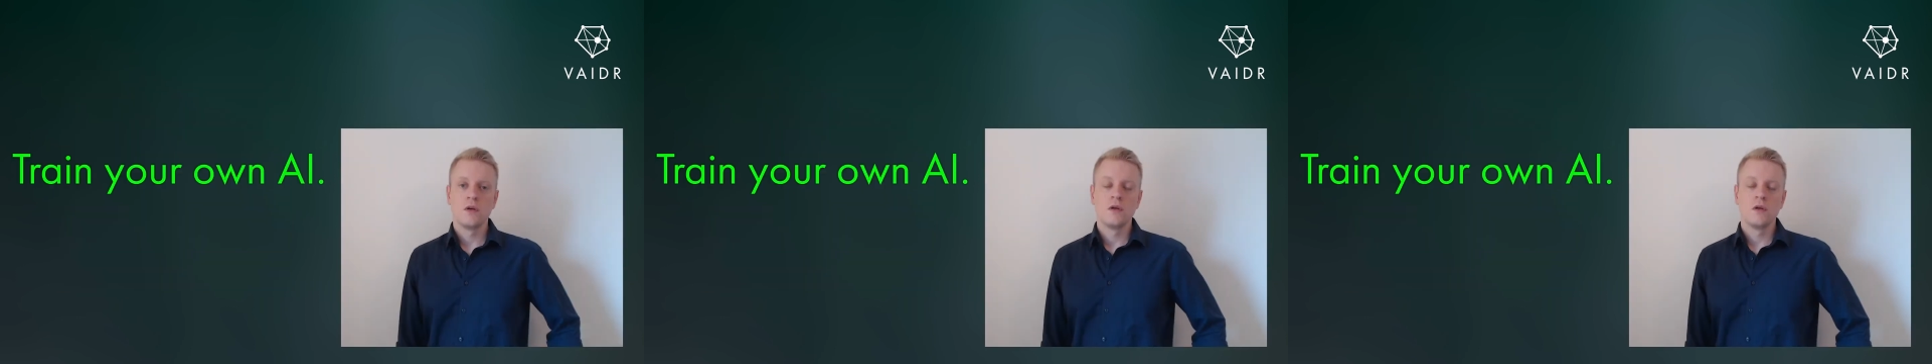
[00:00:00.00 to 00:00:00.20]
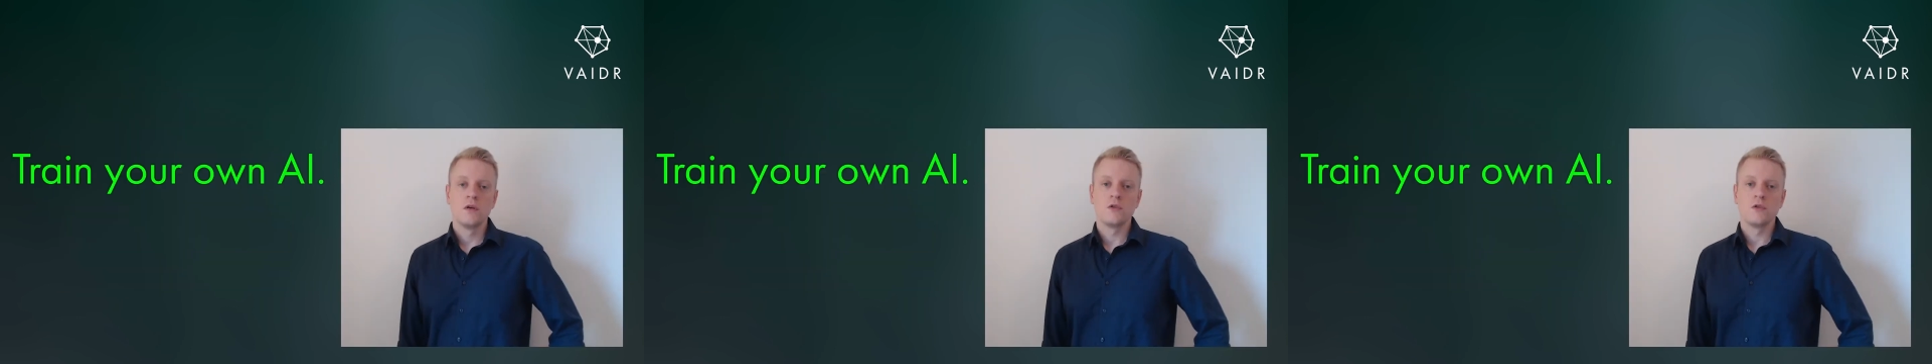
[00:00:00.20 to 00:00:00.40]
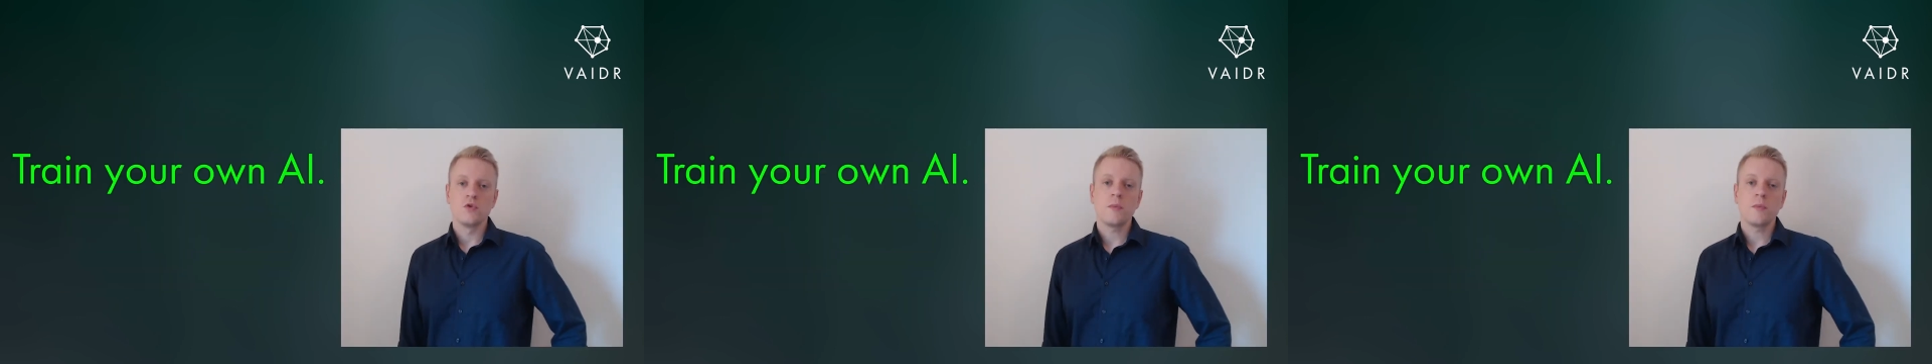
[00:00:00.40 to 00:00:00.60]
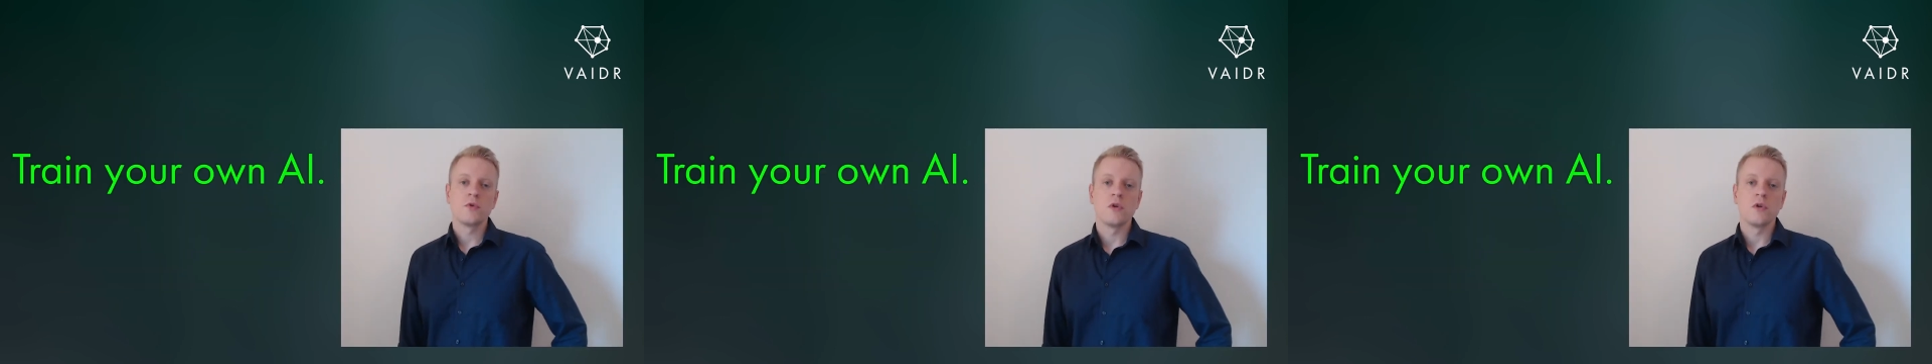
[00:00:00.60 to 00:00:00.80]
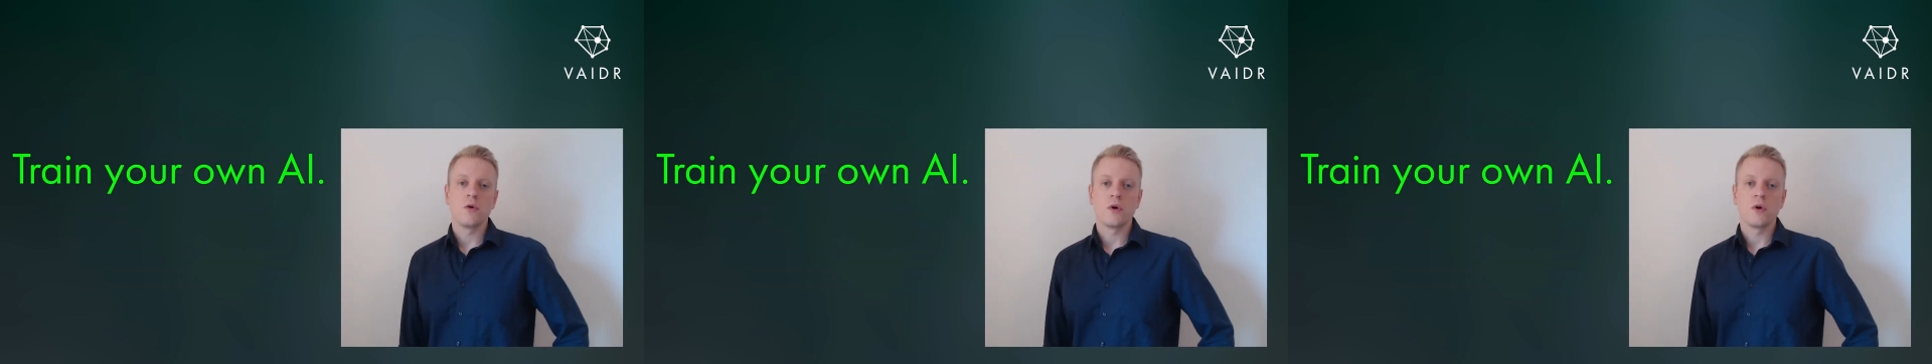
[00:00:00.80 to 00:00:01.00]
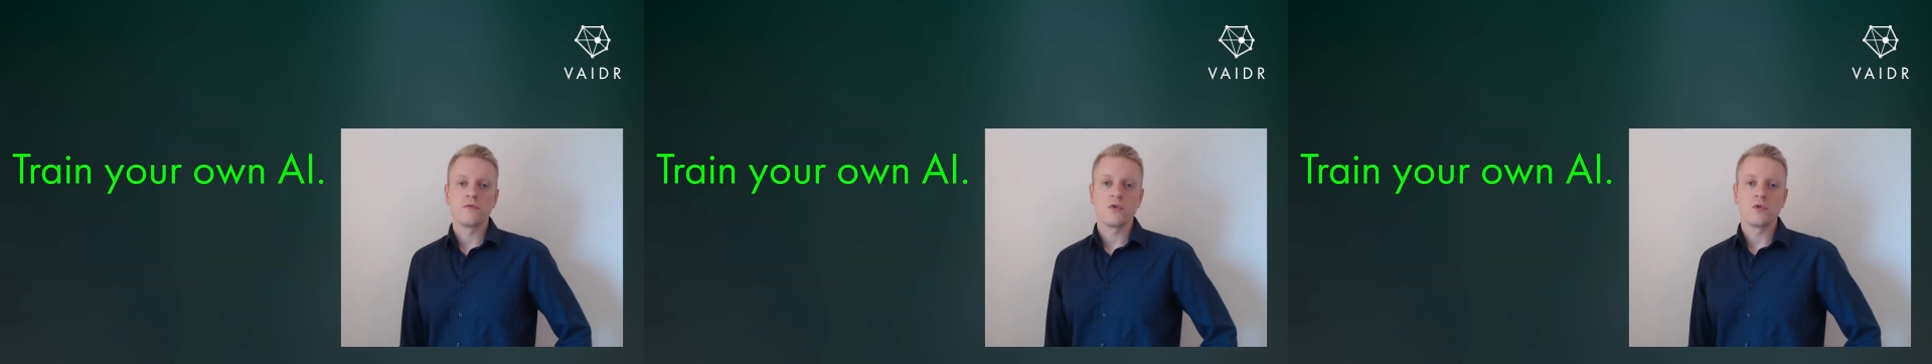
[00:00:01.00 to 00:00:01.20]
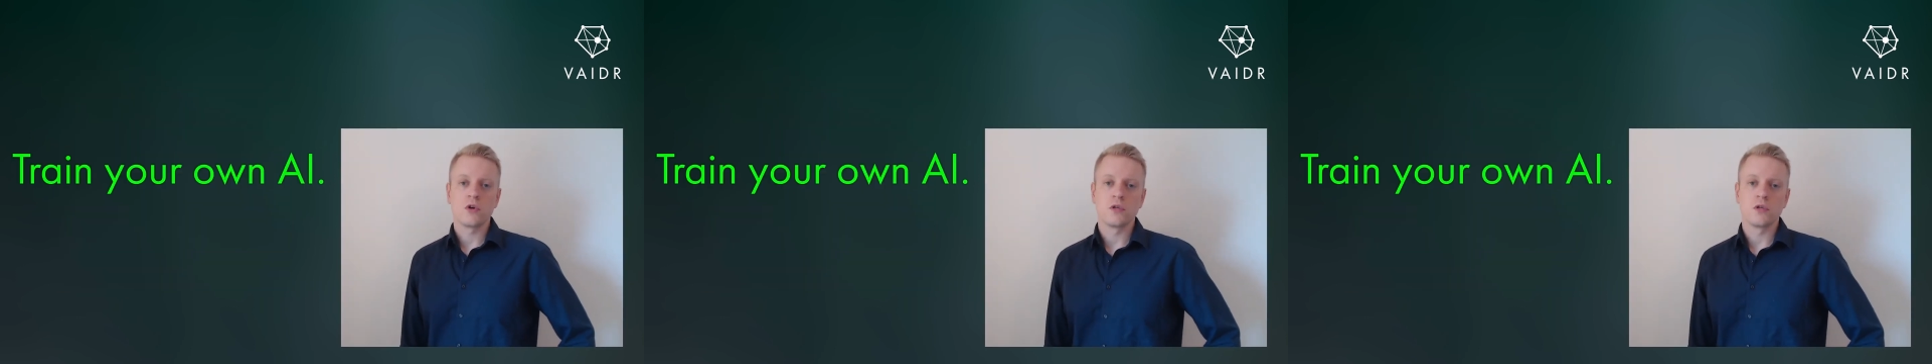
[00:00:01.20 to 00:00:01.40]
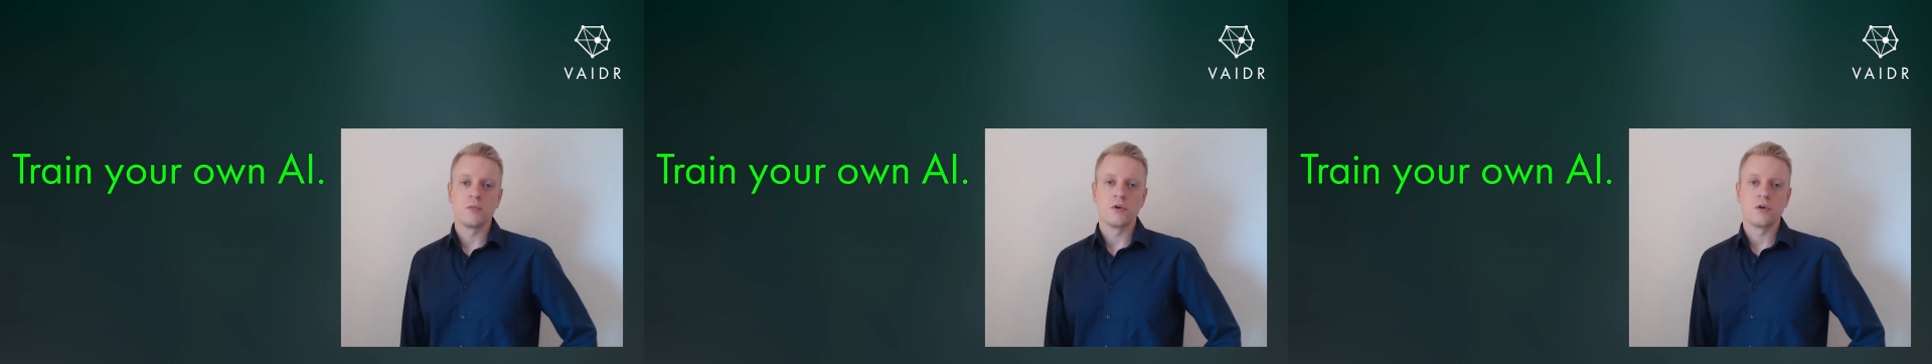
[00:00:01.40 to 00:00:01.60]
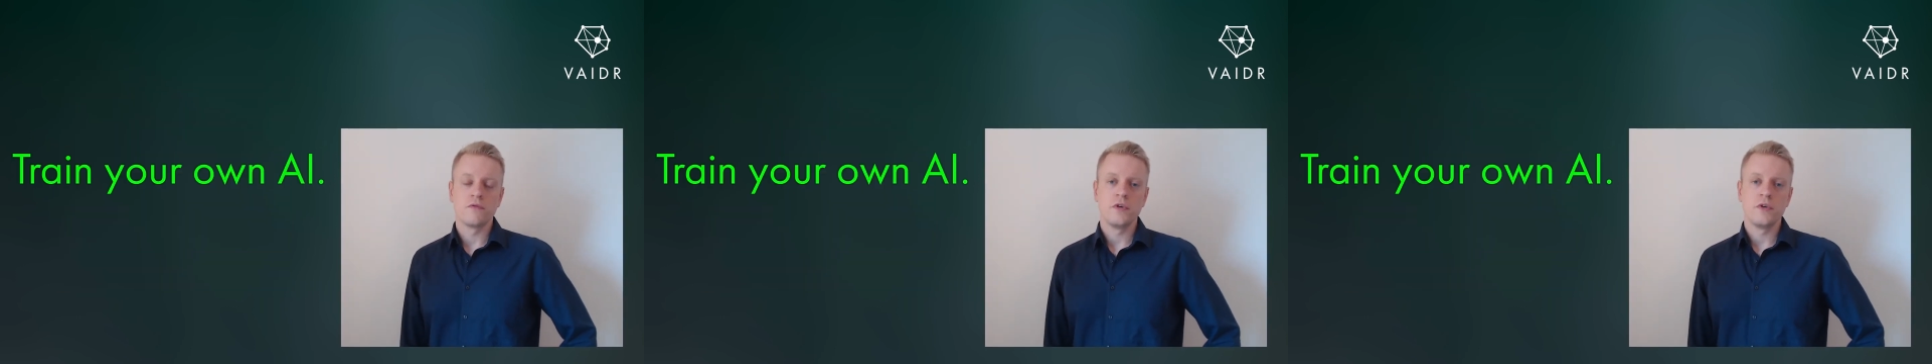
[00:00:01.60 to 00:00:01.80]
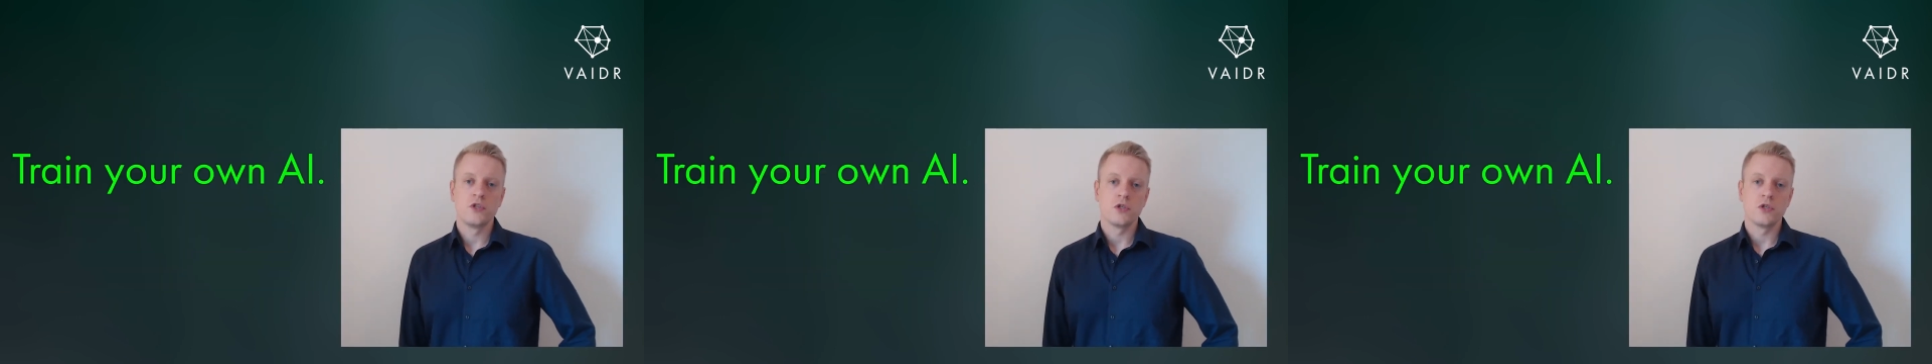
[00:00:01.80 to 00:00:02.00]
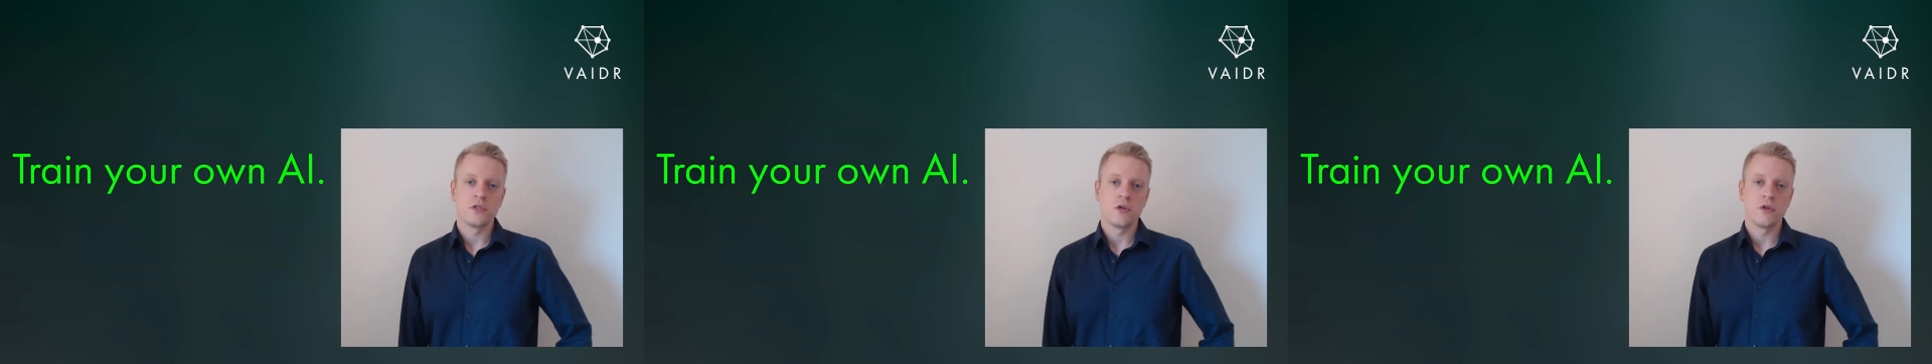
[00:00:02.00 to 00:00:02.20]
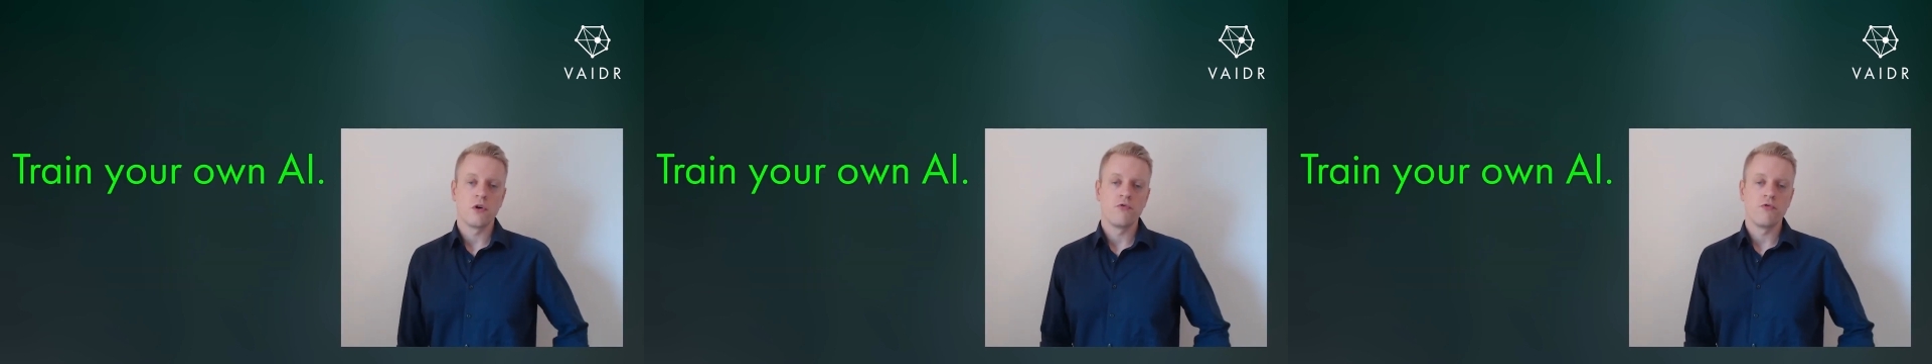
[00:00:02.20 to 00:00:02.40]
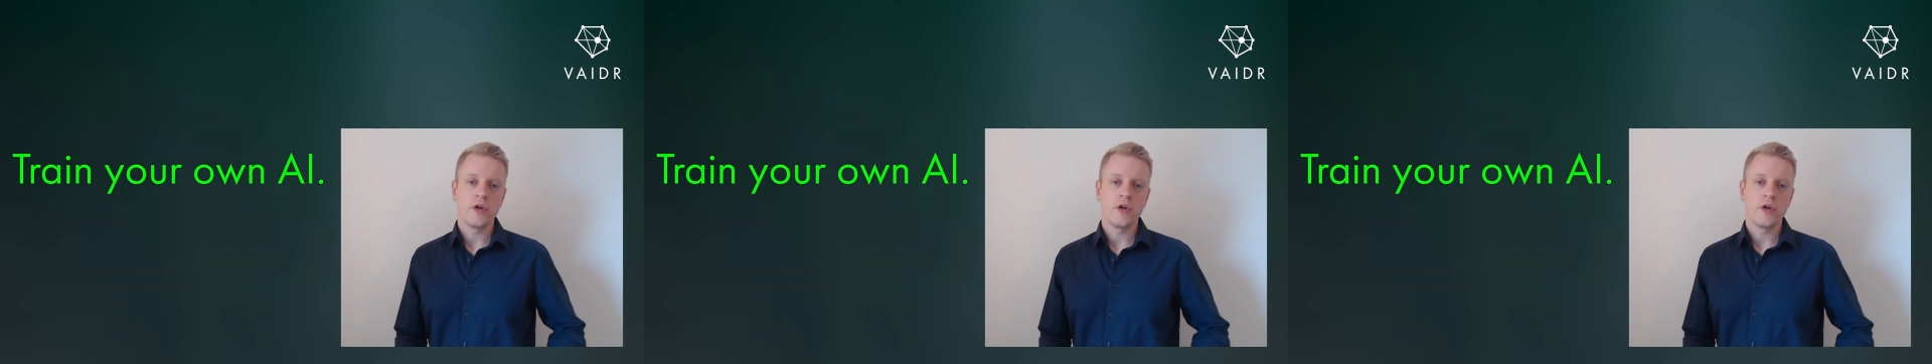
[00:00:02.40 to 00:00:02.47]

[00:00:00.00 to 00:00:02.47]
So up to now I've talked about features that are already